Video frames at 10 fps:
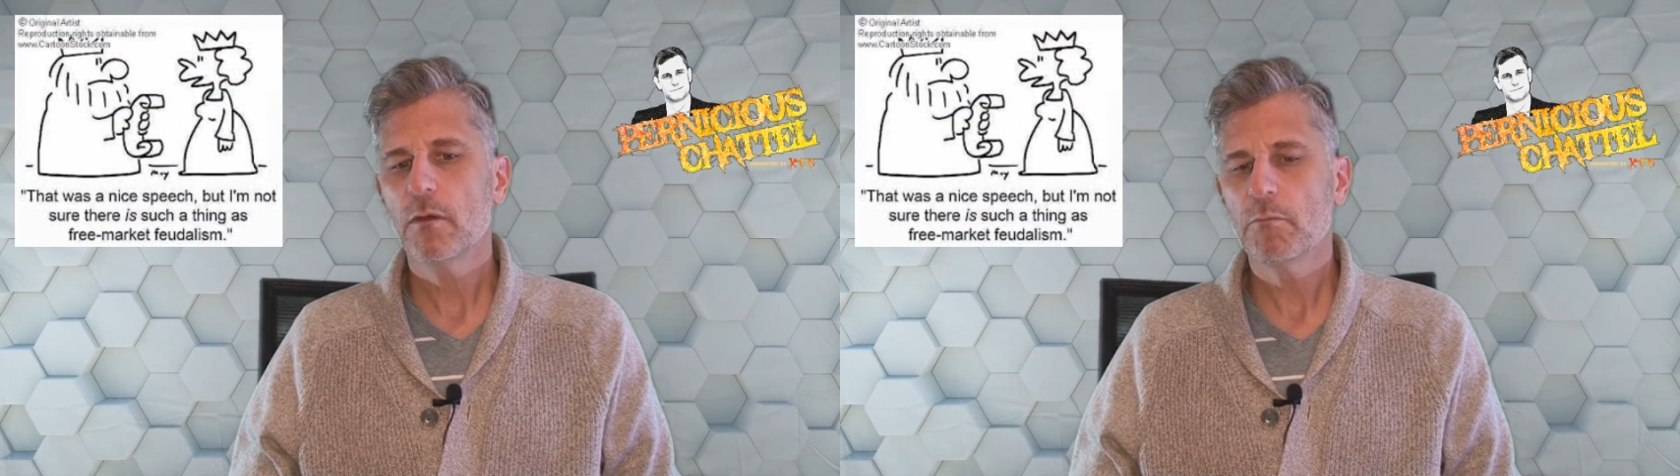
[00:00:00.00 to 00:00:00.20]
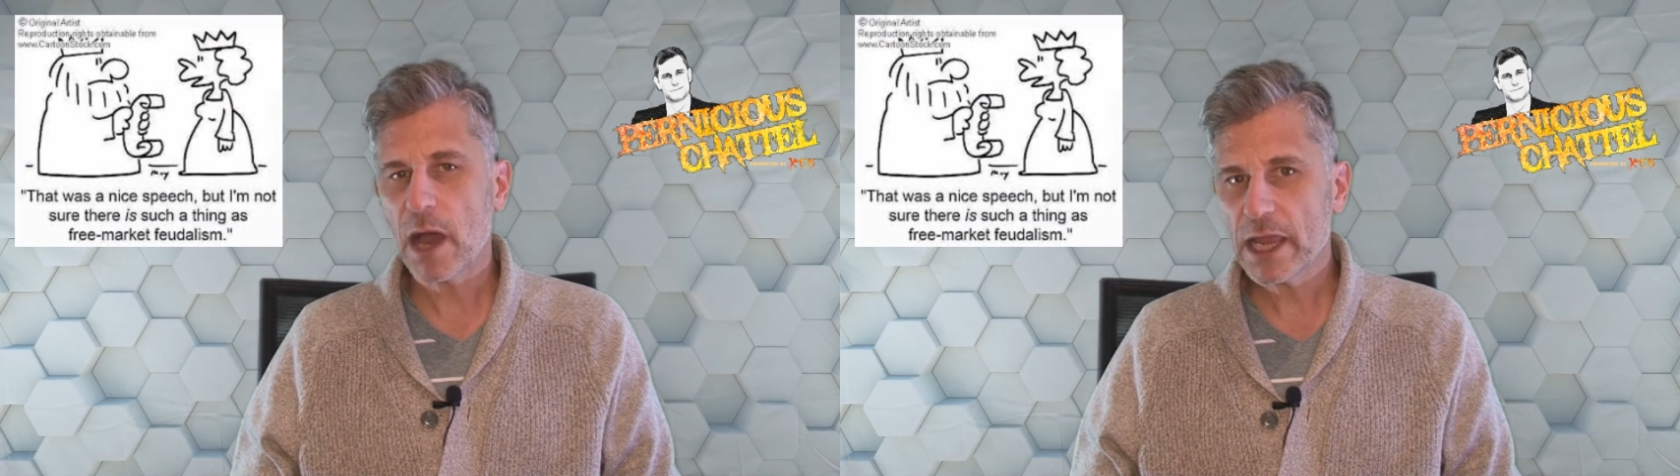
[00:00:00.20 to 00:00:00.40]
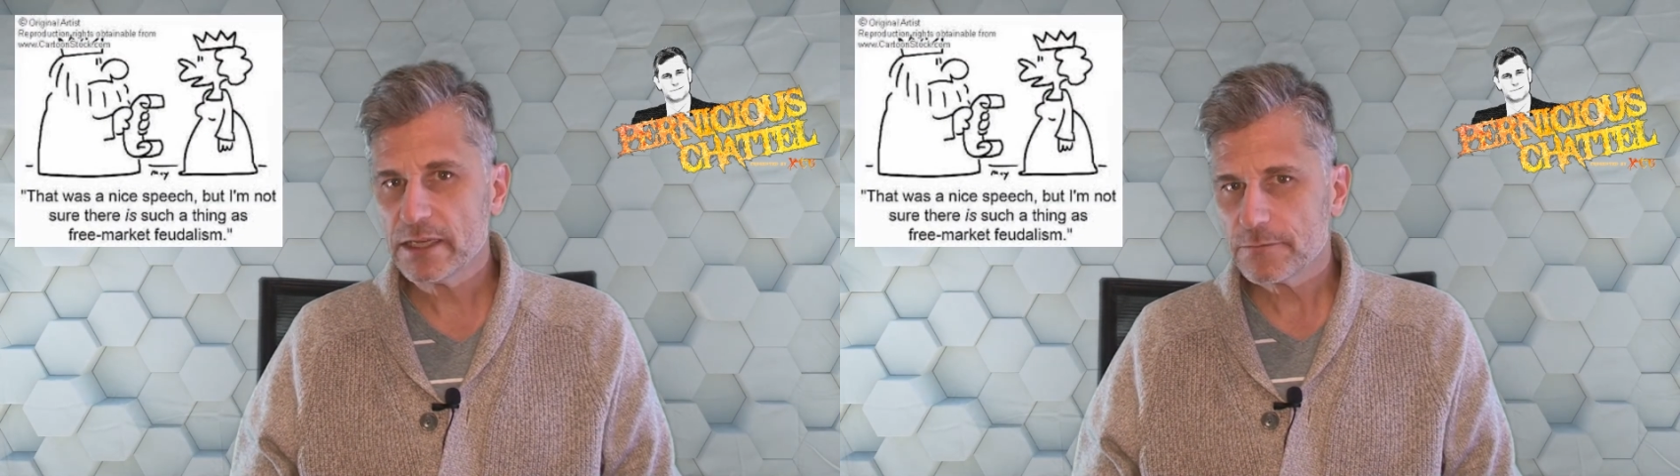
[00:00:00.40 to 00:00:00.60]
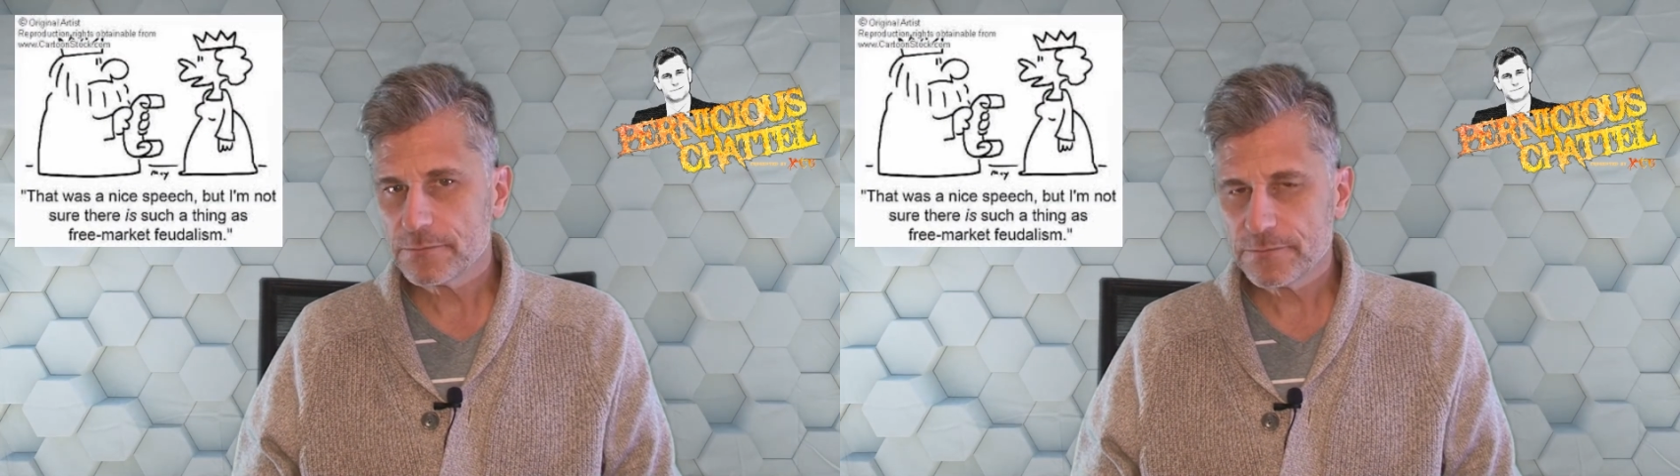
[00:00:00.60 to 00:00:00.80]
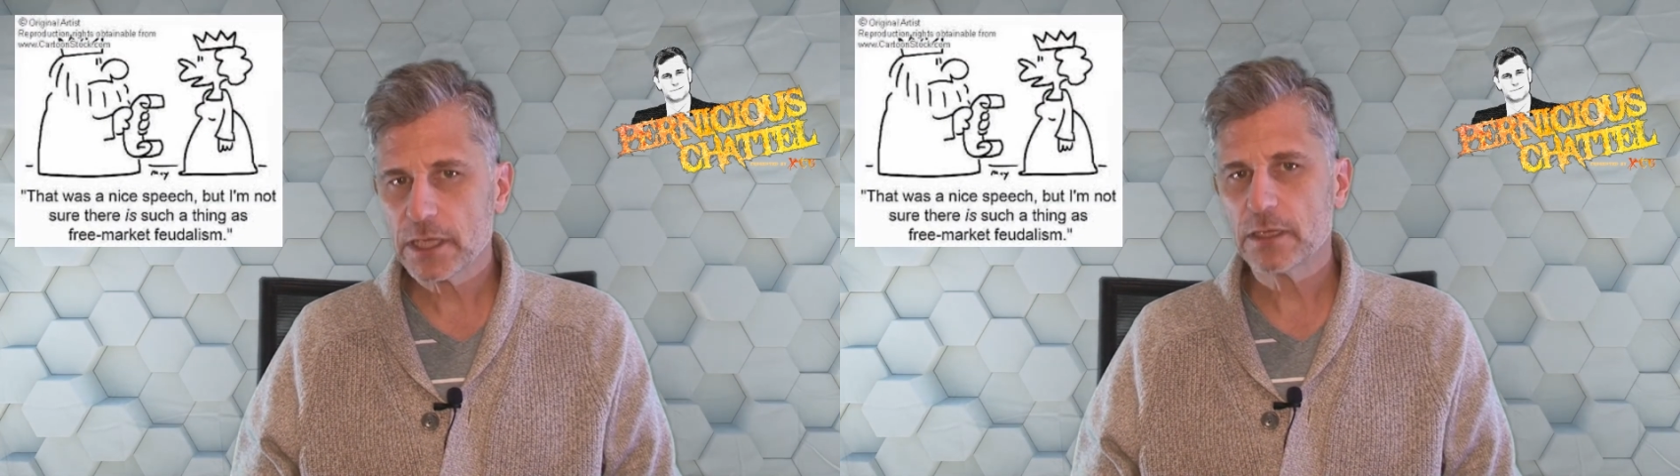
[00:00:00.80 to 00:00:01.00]
might
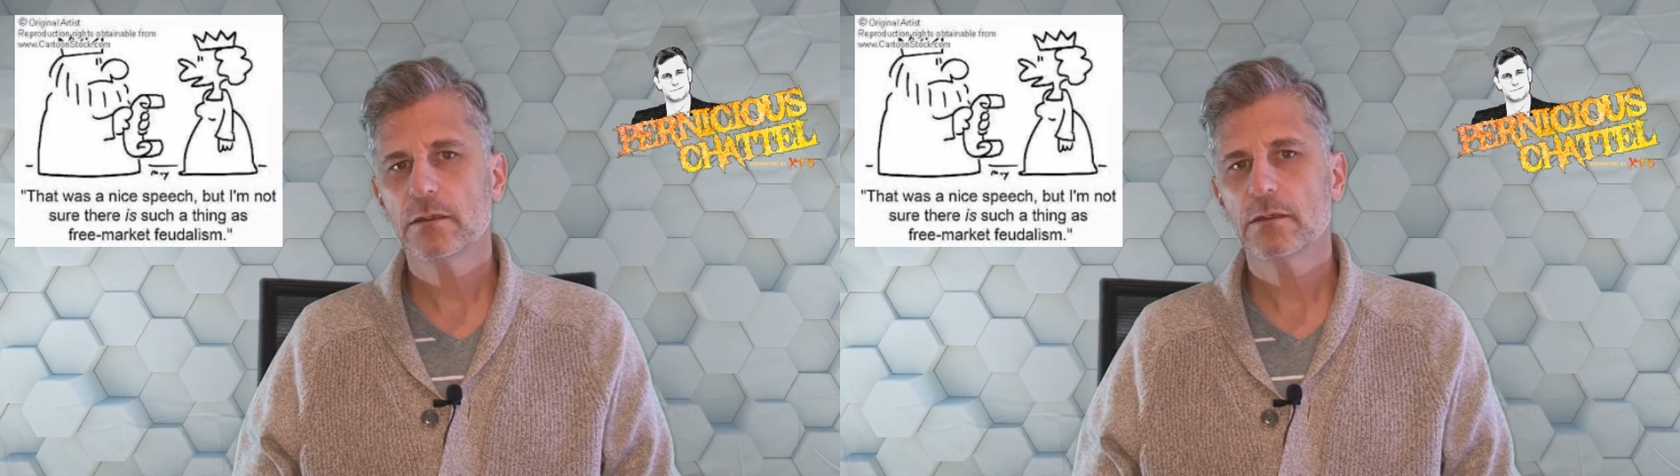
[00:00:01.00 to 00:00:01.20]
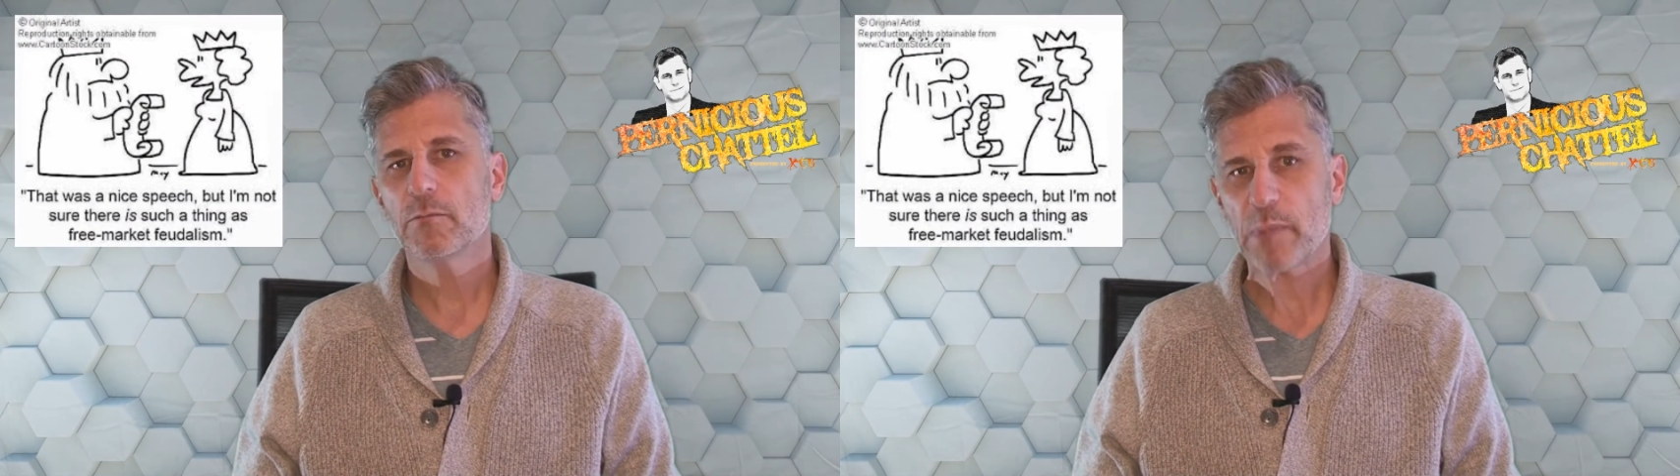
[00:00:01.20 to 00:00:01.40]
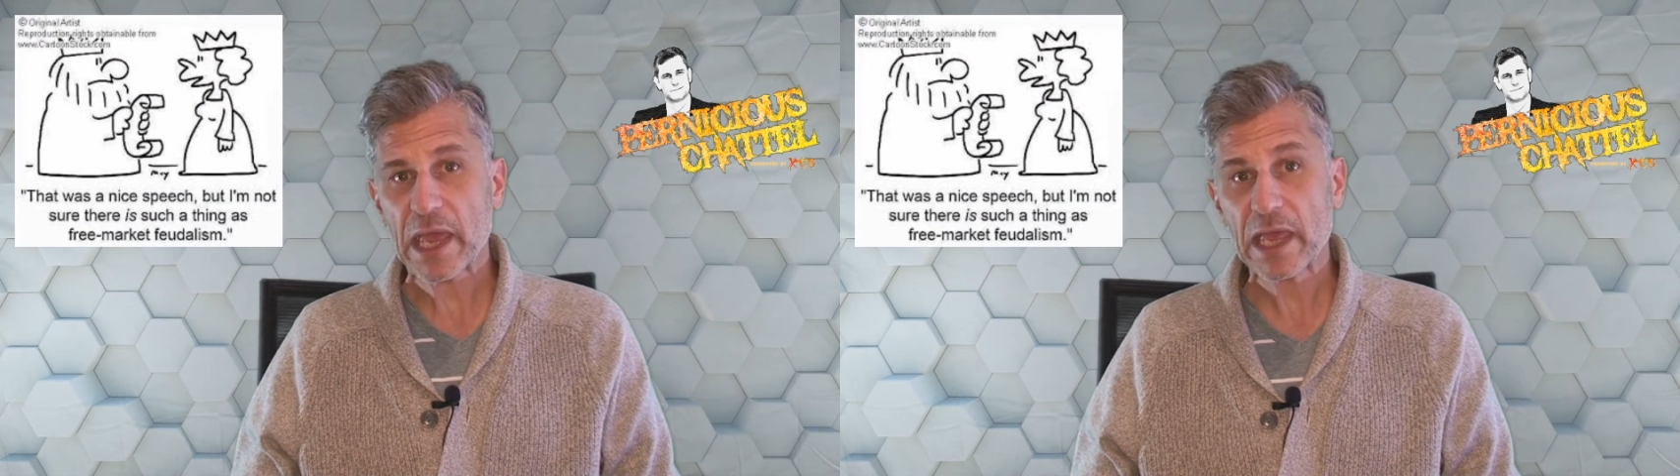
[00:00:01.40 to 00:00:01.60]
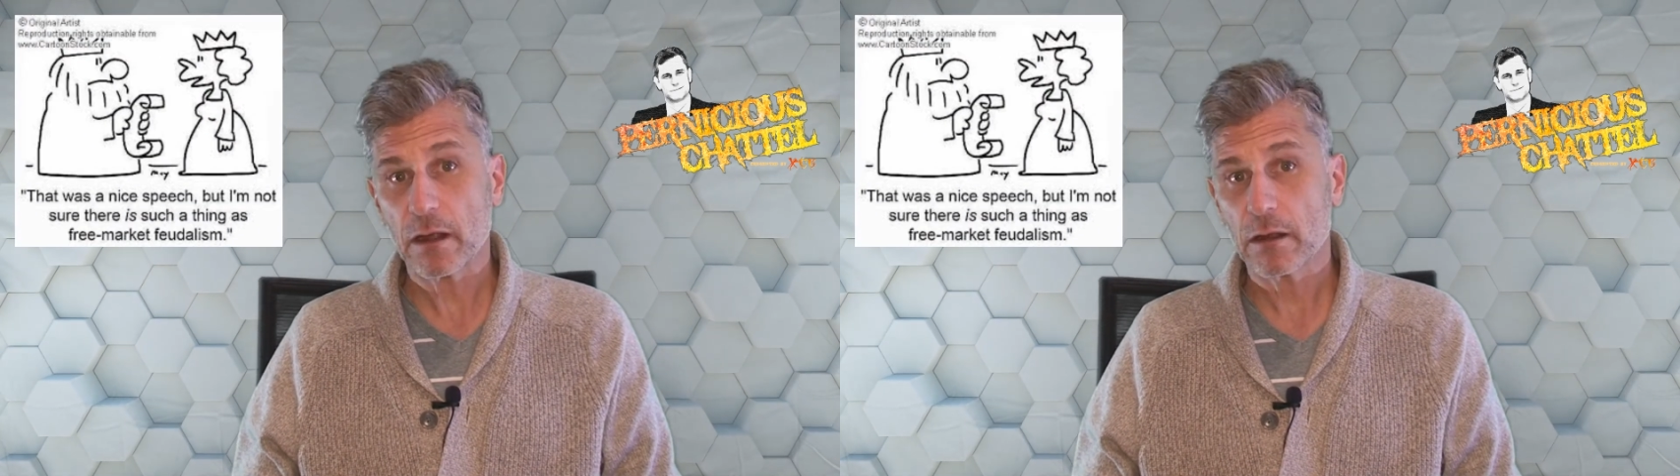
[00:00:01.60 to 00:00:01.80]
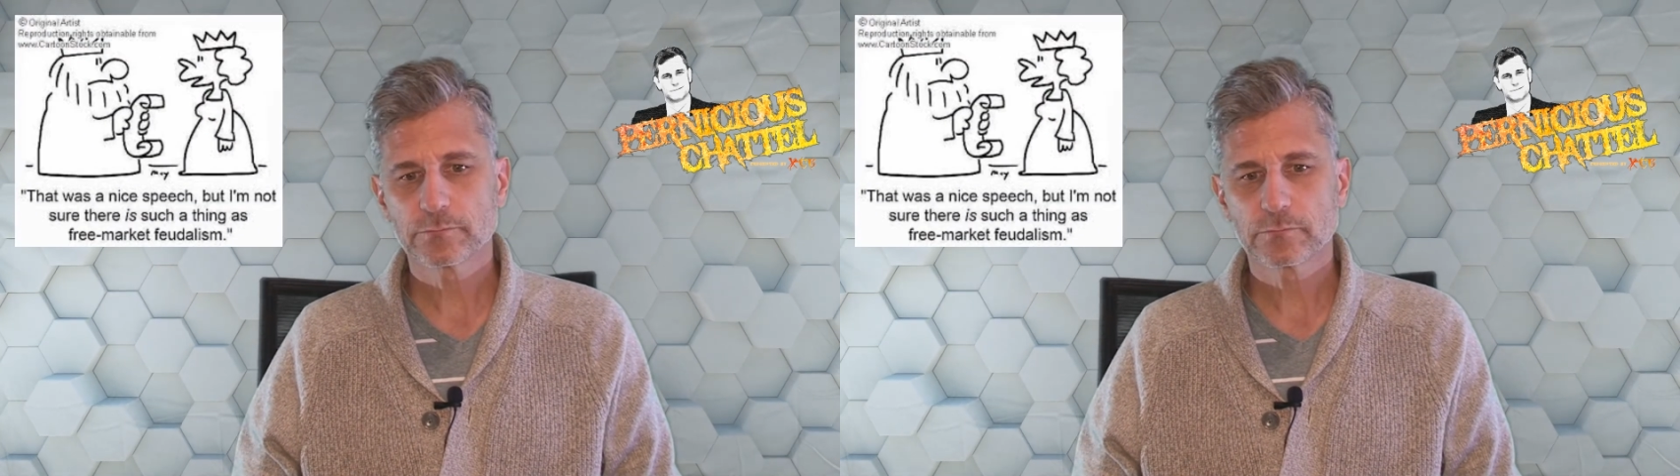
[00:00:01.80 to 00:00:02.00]
fit better.